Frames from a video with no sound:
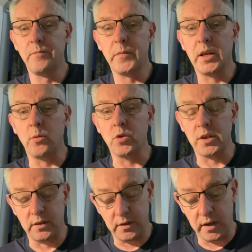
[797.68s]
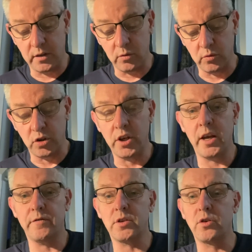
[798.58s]
It was entitled
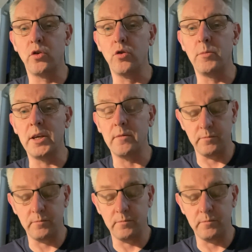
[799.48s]
Jeff's Coo Meat.